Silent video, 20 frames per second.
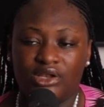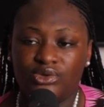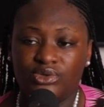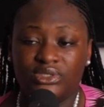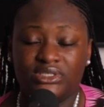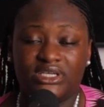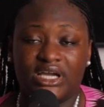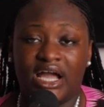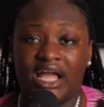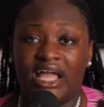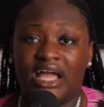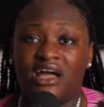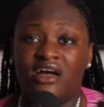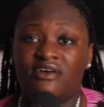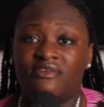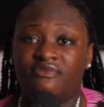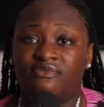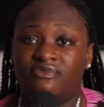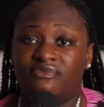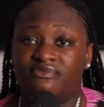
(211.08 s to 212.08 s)
Look, I
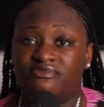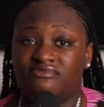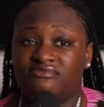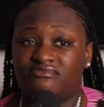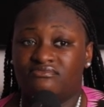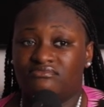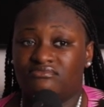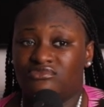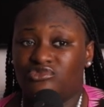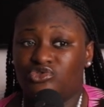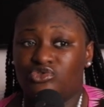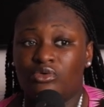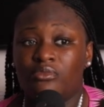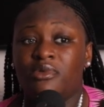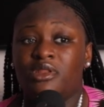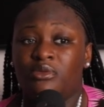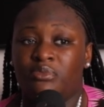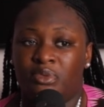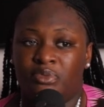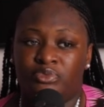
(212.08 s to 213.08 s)
have so
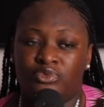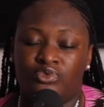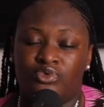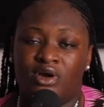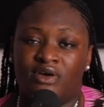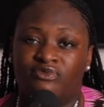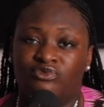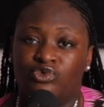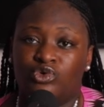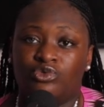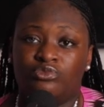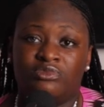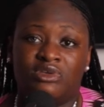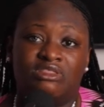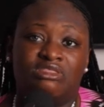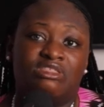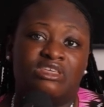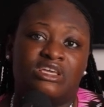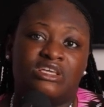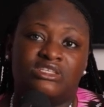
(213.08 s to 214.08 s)
many people who have told
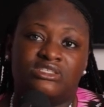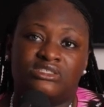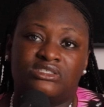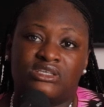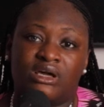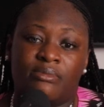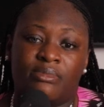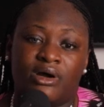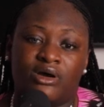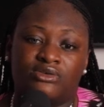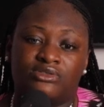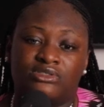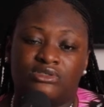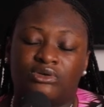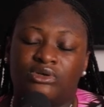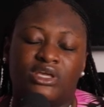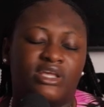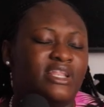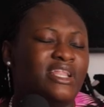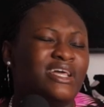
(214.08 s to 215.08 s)
me things about,
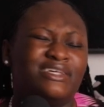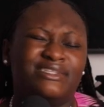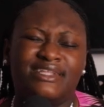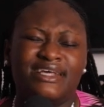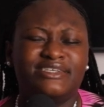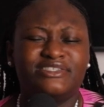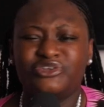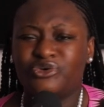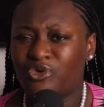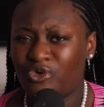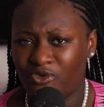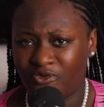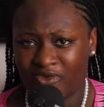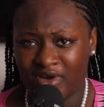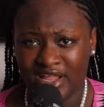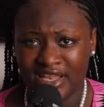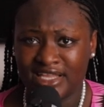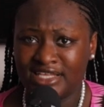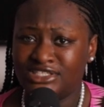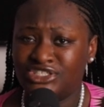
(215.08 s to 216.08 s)
okay, let, let's not go
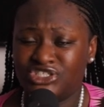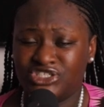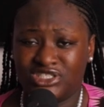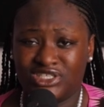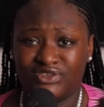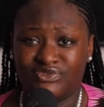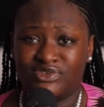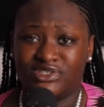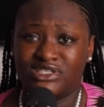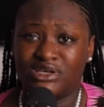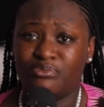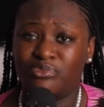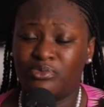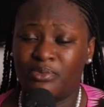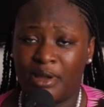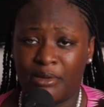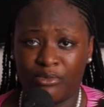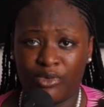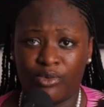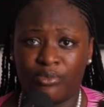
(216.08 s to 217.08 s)
far. Let's just take, for example,
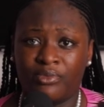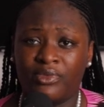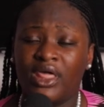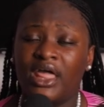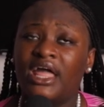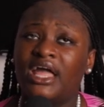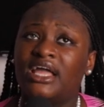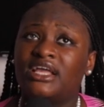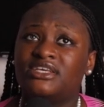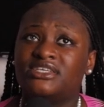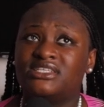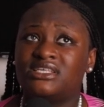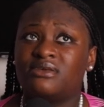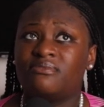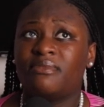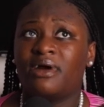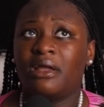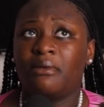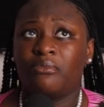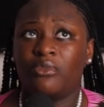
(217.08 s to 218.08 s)
my mom. You
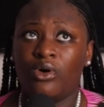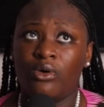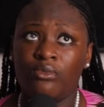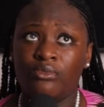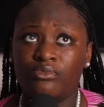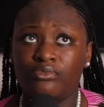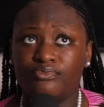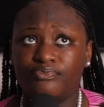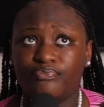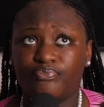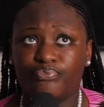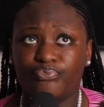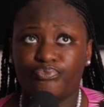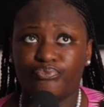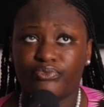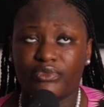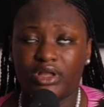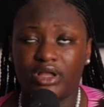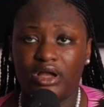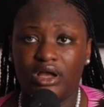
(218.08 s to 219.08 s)
see, my mom
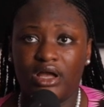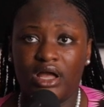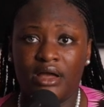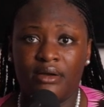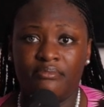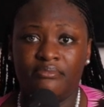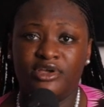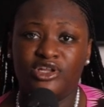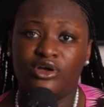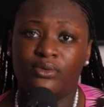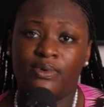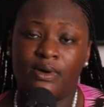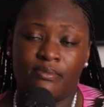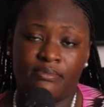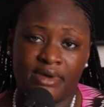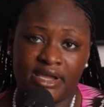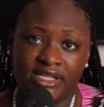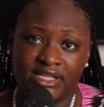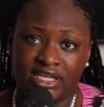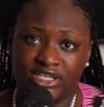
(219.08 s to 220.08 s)
um, made up her
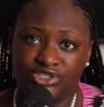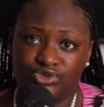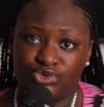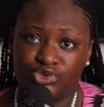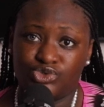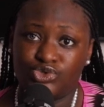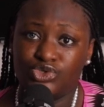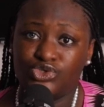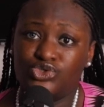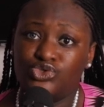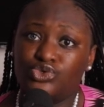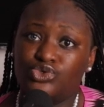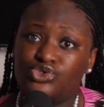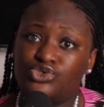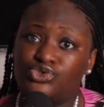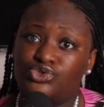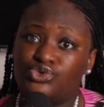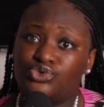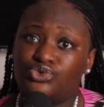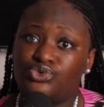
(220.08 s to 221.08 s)
mind that she was going to go
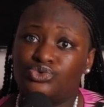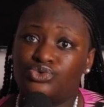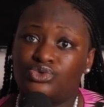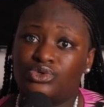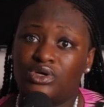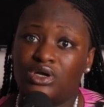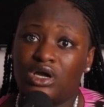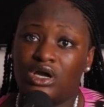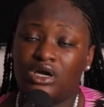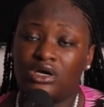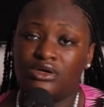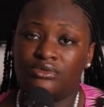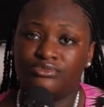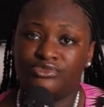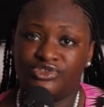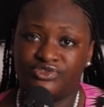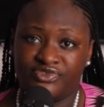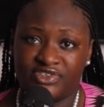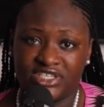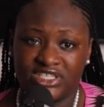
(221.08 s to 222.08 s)
to um,
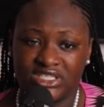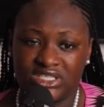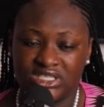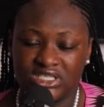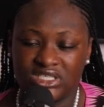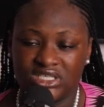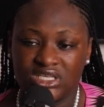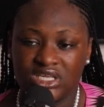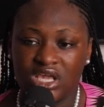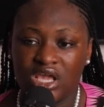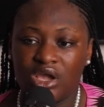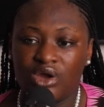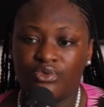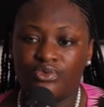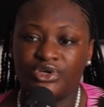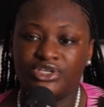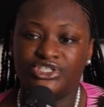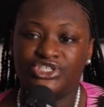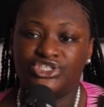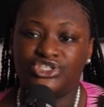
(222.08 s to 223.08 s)
university
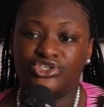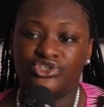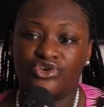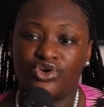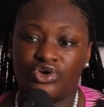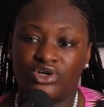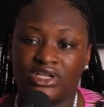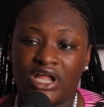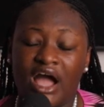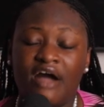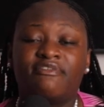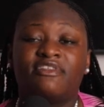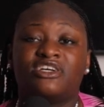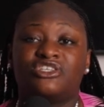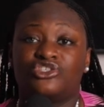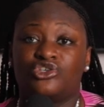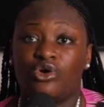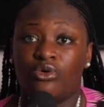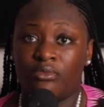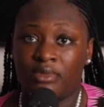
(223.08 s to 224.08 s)
when she got, after
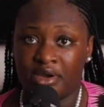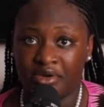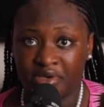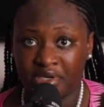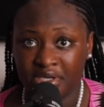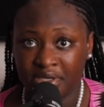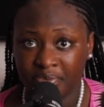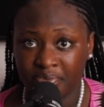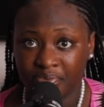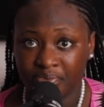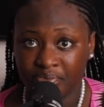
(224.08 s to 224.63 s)
she got married.